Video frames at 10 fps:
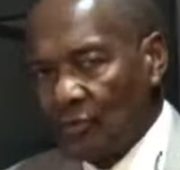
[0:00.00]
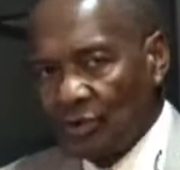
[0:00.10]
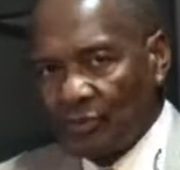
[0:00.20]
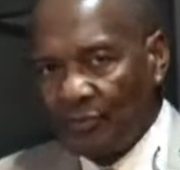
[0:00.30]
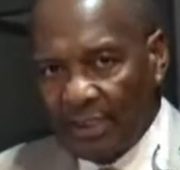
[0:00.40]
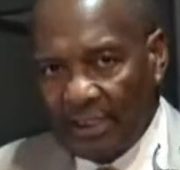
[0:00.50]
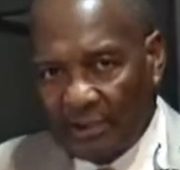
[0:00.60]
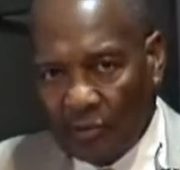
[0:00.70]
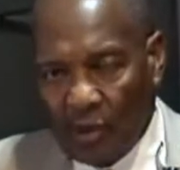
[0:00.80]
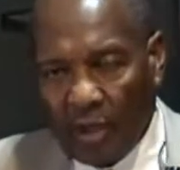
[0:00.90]
which
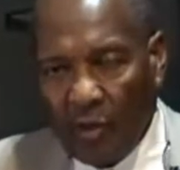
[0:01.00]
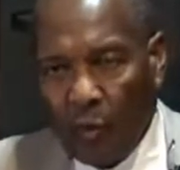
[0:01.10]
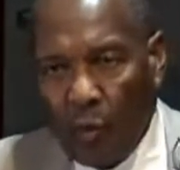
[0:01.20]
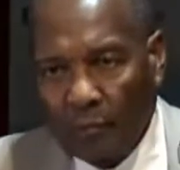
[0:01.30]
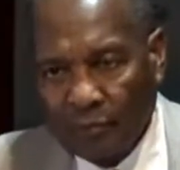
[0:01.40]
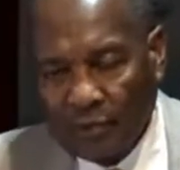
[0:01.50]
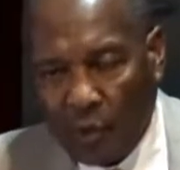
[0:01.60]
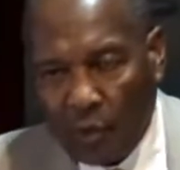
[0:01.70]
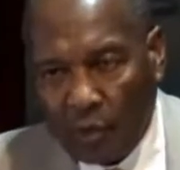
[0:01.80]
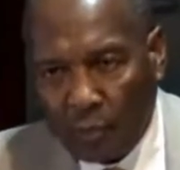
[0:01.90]
means what was
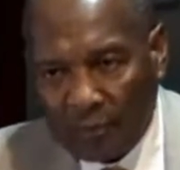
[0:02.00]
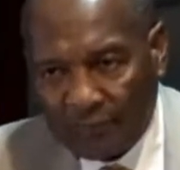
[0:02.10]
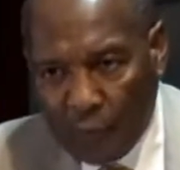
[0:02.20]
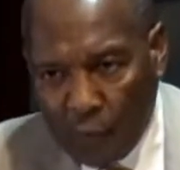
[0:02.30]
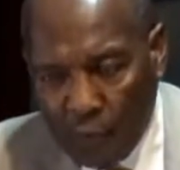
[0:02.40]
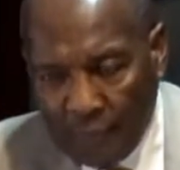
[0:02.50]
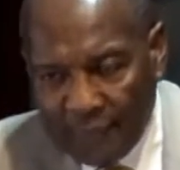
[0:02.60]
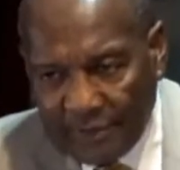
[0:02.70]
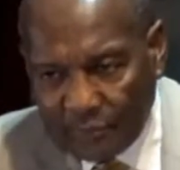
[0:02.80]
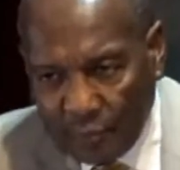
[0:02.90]
going on before this